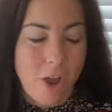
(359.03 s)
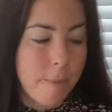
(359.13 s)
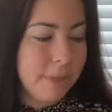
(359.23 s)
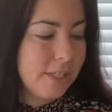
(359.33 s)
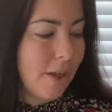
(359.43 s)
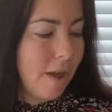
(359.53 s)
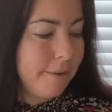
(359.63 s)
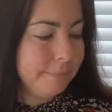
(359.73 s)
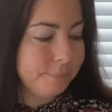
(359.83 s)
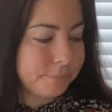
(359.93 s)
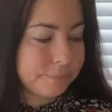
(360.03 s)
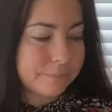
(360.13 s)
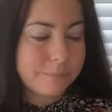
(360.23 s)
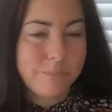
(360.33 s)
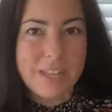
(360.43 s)
toppings on.
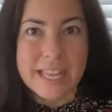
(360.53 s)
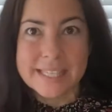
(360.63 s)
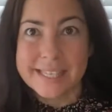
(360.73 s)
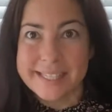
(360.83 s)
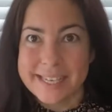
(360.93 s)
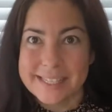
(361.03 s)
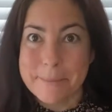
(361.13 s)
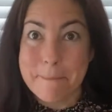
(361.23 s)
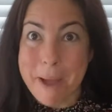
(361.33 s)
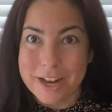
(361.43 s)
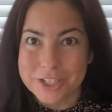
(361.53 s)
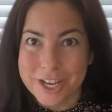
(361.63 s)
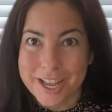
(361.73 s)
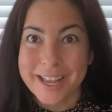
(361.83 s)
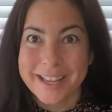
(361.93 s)
Since it is a
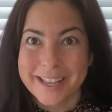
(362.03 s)
matcha